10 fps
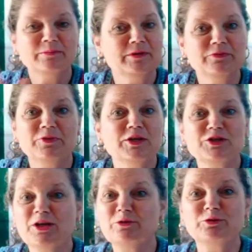If there's
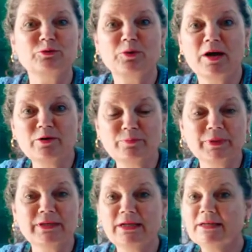no door
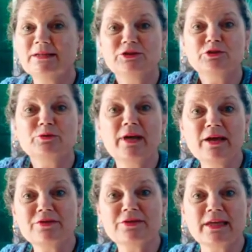open, do
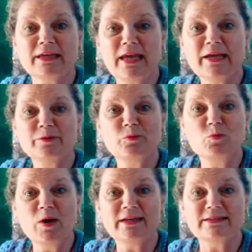nothing and
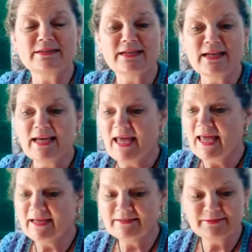wait,
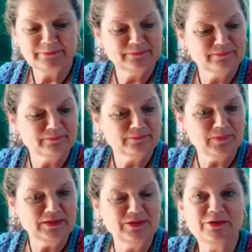and
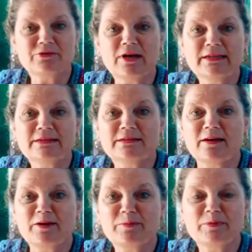the right
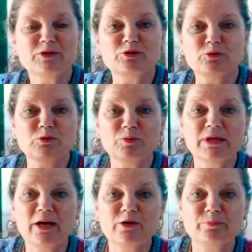time a door will
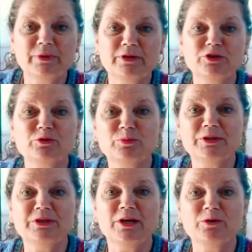open and you will
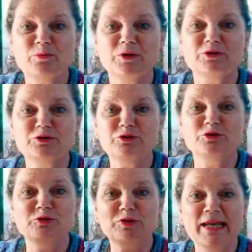know what to
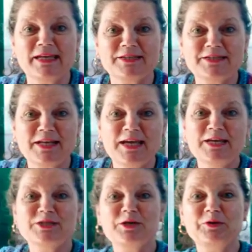do next.
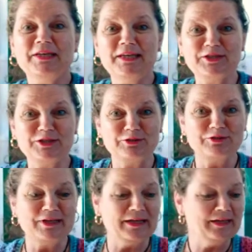So yes,
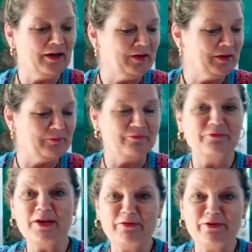today I am
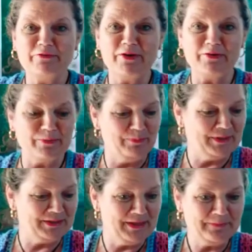very, very
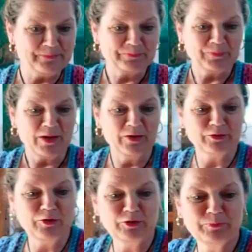busy. I
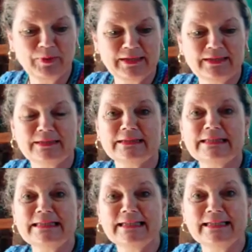got my little
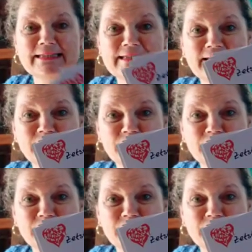tickets